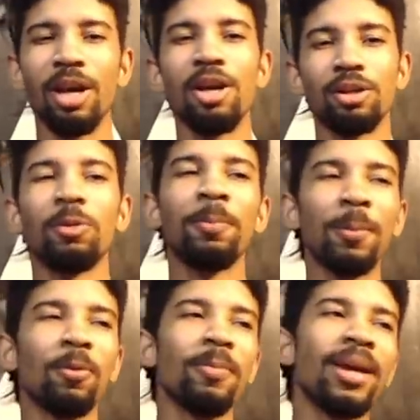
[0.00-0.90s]
So when
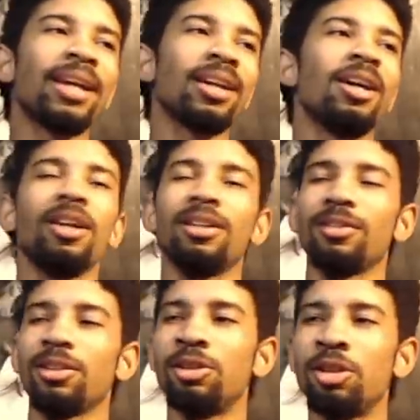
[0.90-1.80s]
people make
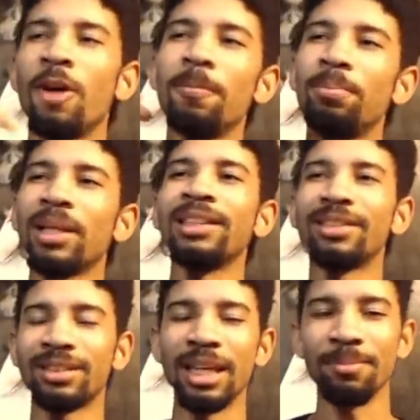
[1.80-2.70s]
dumb blatant
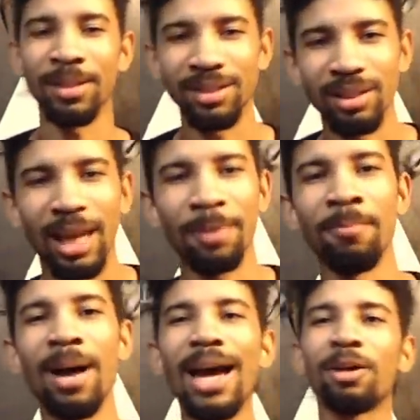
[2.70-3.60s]
statements like
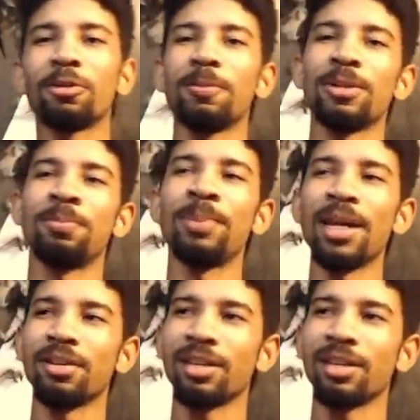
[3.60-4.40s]
my group is better